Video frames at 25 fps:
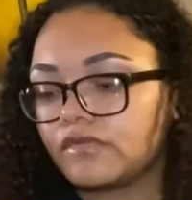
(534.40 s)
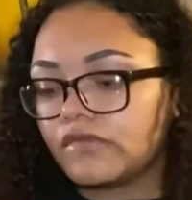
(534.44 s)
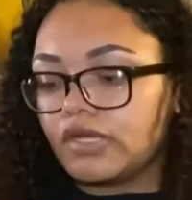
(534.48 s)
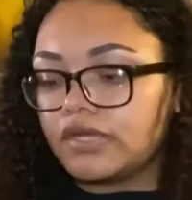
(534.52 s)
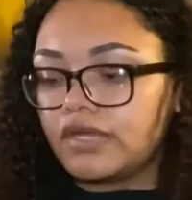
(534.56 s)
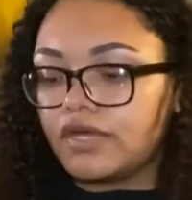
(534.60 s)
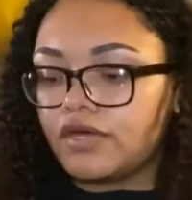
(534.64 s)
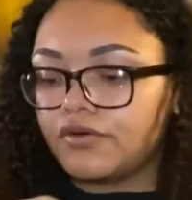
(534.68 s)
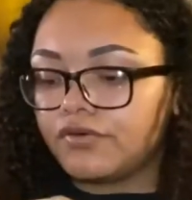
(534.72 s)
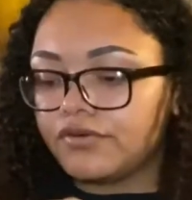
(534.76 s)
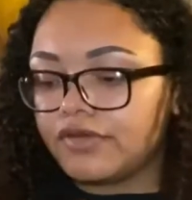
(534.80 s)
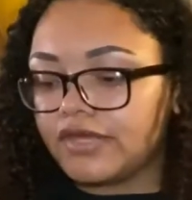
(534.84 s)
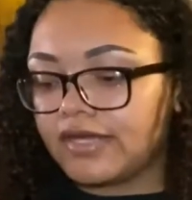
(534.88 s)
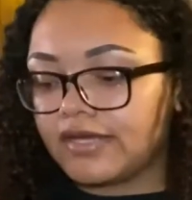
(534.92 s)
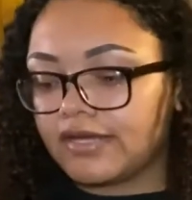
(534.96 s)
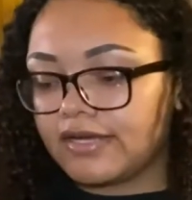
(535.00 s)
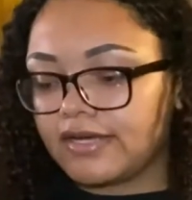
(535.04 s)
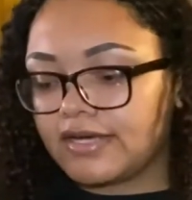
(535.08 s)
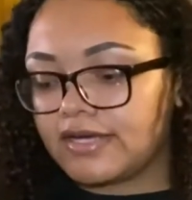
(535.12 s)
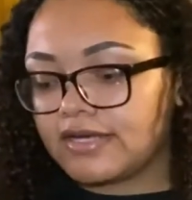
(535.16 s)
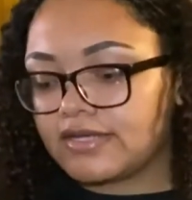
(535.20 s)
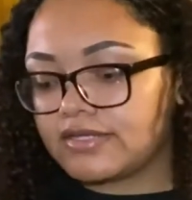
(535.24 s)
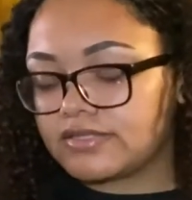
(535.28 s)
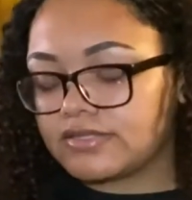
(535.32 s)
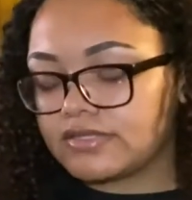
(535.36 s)
okay
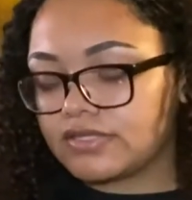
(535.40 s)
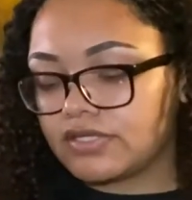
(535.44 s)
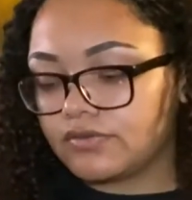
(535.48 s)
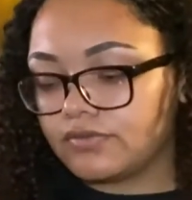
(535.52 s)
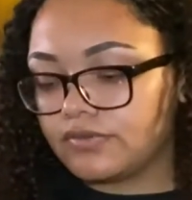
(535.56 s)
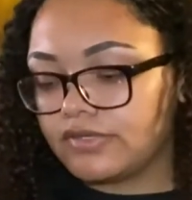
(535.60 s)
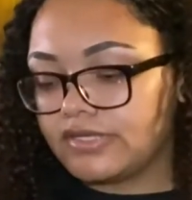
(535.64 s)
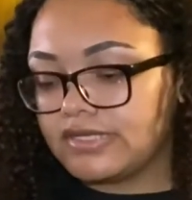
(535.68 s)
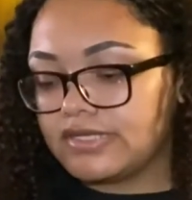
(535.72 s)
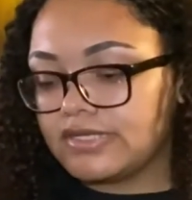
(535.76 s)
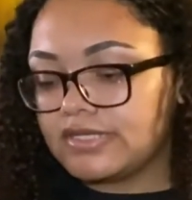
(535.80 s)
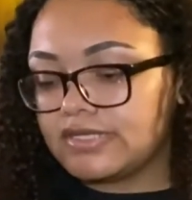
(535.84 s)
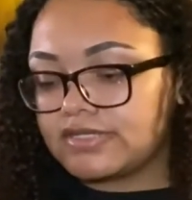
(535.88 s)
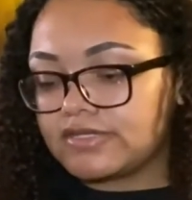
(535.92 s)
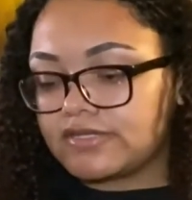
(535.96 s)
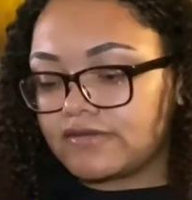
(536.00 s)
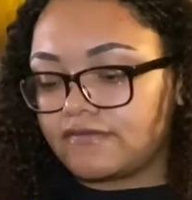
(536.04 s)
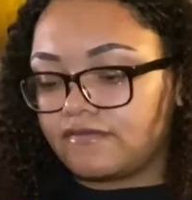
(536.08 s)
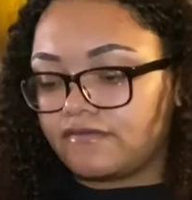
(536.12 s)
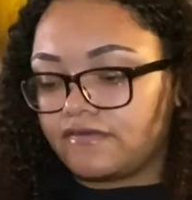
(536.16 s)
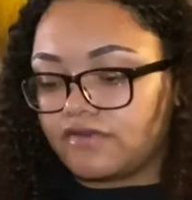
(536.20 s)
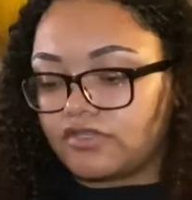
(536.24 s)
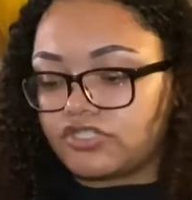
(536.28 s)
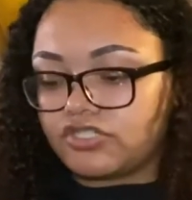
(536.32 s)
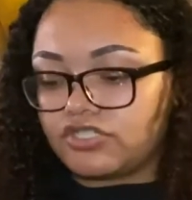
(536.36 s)
guys, so it is
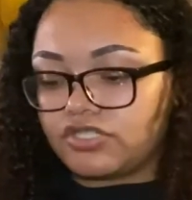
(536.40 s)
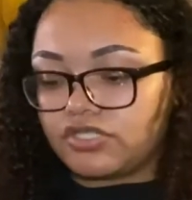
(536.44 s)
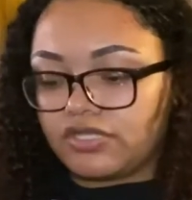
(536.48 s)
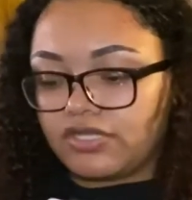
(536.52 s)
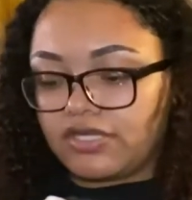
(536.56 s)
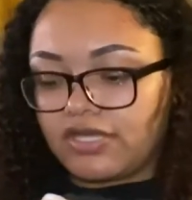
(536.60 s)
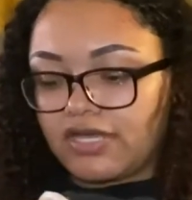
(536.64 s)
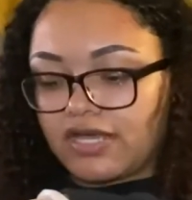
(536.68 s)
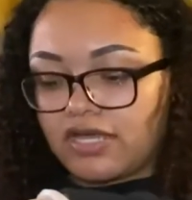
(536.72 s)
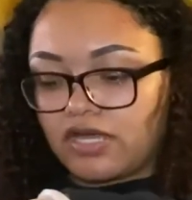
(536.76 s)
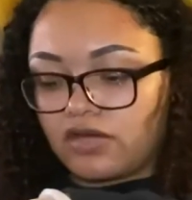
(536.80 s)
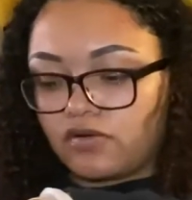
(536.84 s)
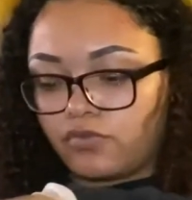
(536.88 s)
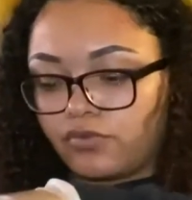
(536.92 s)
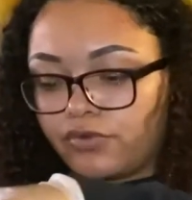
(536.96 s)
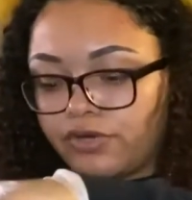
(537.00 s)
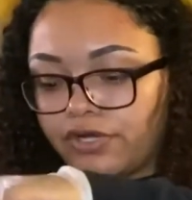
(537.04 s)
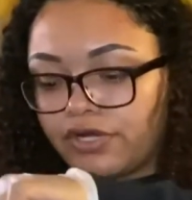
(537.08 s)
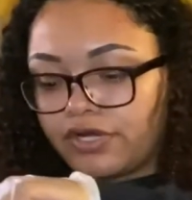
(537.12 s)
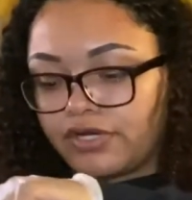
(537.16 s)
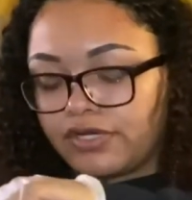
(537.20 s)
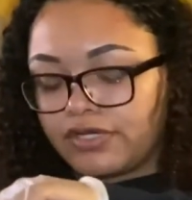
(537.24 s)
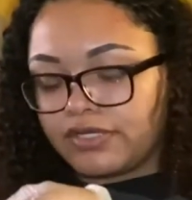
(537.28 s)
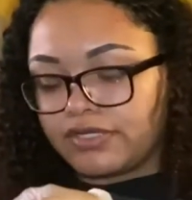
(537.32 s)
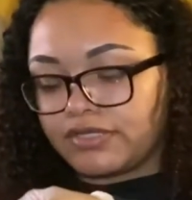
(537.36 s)
officially at where
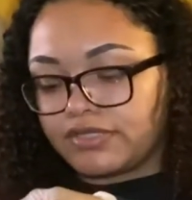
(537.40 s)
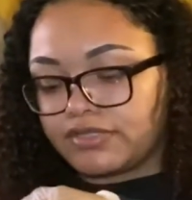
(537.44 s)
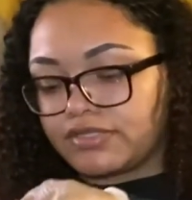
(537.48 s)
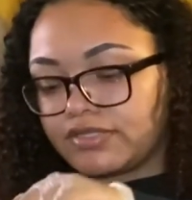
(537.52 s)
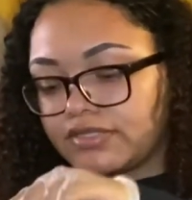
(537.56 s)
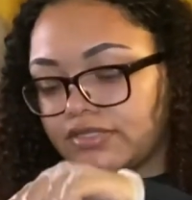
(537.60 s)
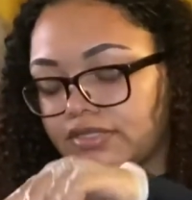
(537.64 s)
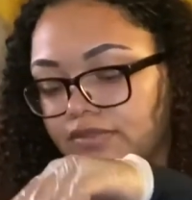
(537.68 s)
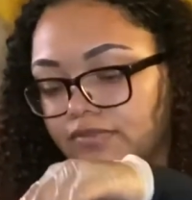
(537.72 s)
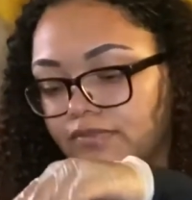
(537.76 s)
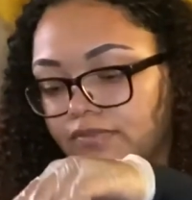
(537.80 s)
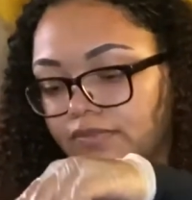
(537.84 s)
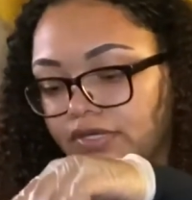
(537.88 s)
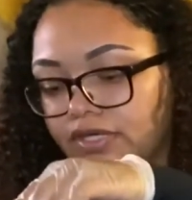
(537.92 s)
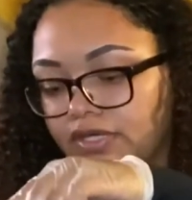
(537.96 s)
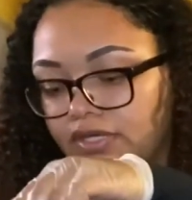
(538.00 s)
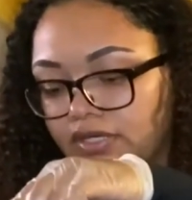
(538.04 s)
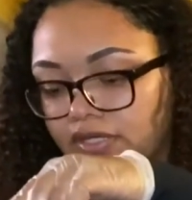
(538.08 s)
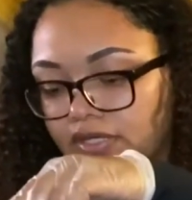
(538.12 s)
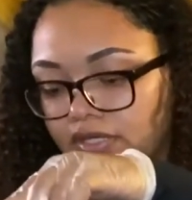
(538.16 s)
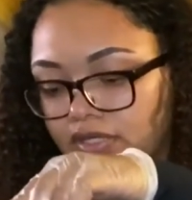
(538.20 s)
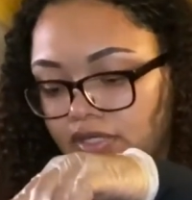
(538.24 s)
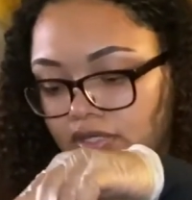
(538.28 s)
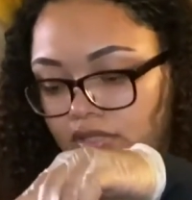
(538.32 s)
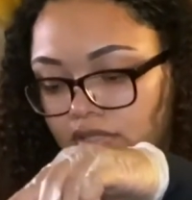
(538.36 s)
it needs to
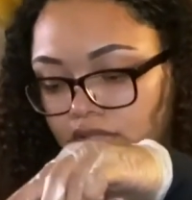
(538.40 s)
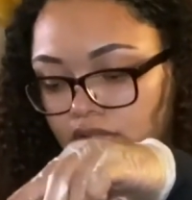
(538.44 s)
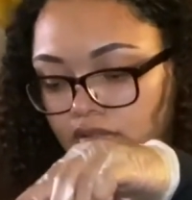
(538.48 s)
be.